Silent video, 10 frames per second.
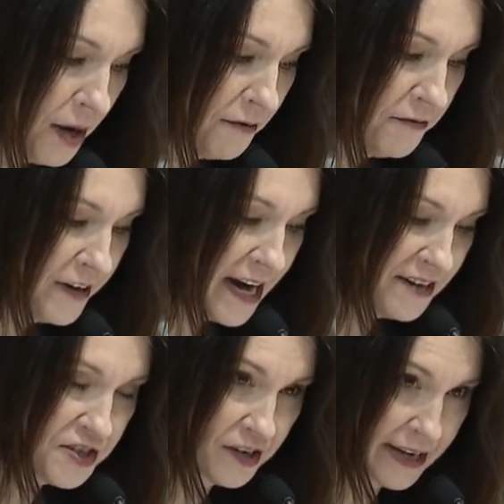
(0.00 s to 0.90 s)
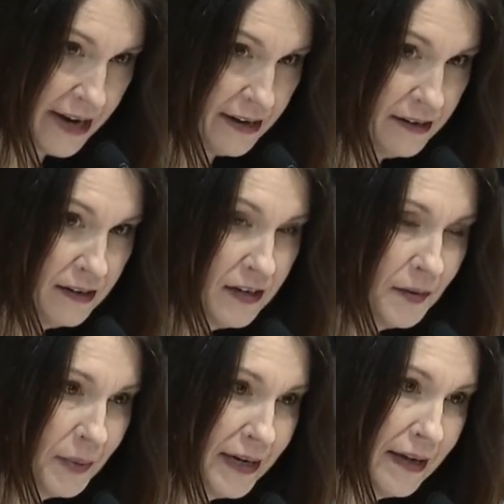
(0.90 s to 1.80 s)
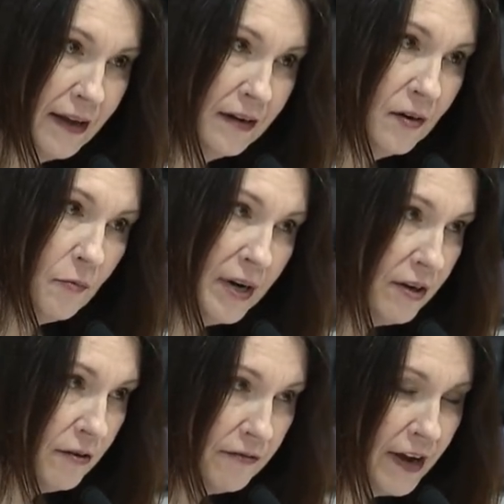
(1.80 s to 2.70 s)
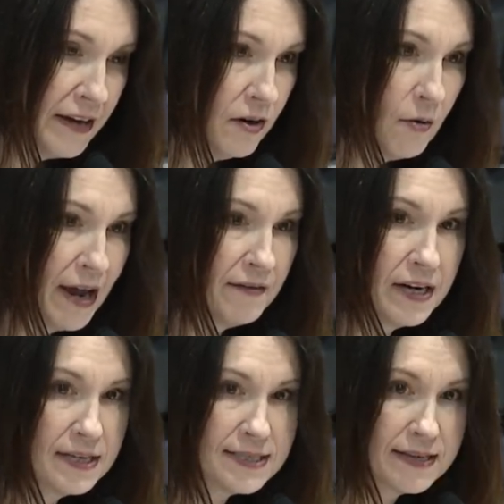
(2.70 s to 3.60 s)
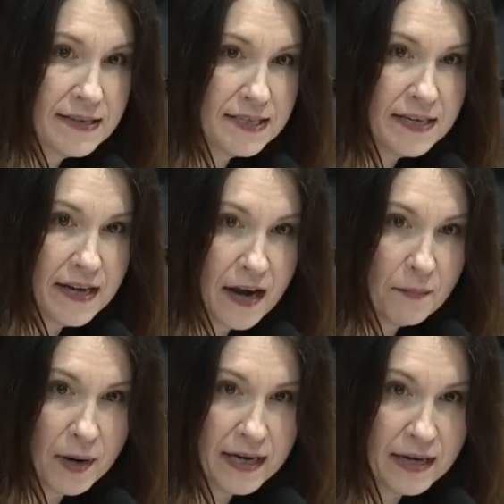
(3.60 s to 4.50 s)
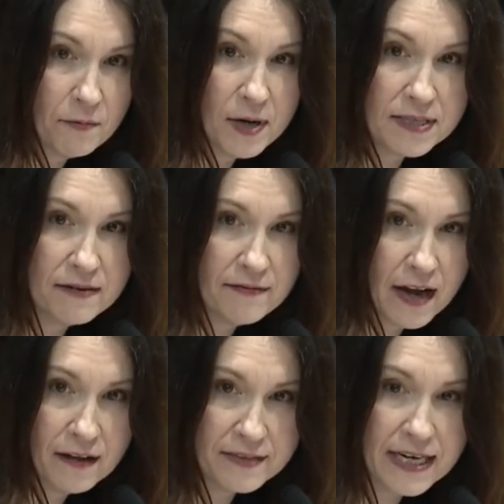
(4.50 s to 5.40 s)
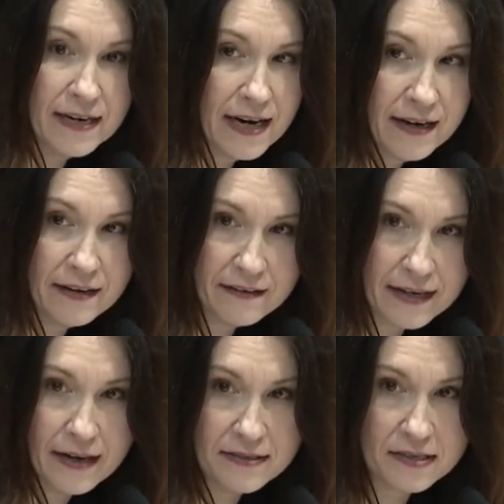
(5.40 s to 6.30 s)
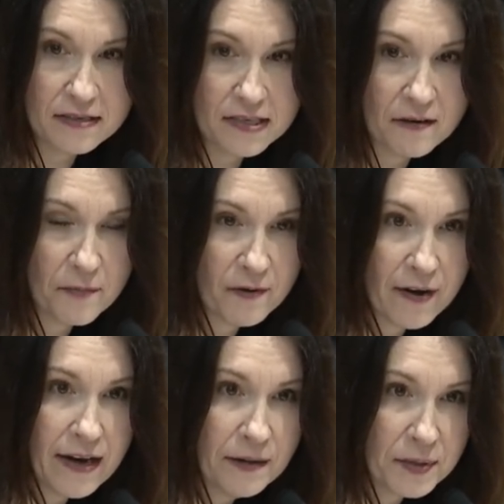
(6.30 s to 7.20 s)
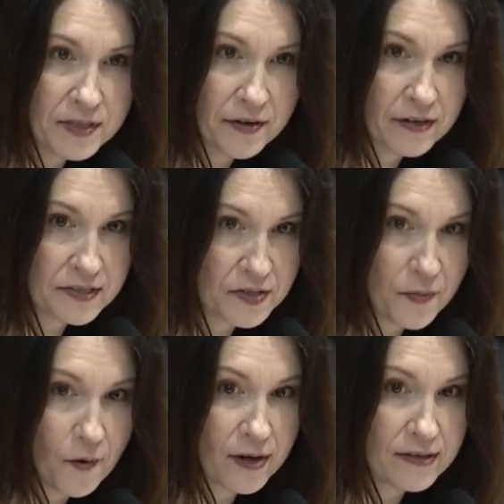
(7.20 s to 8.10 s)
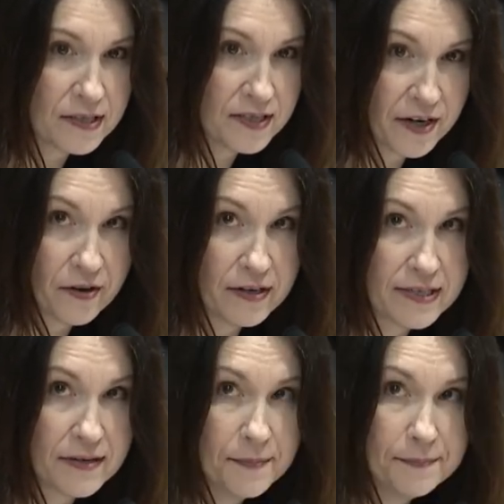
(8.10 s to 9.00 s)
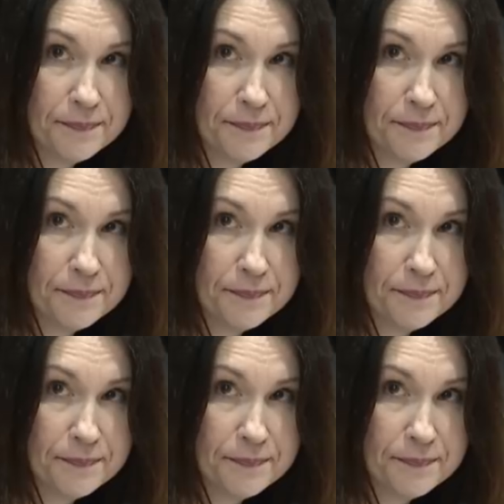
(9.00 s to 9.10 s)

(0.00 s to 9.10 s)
of financial aid. But again, we could find no evidence that CCAP money was involved in any of the cases of providing material support to terrorism.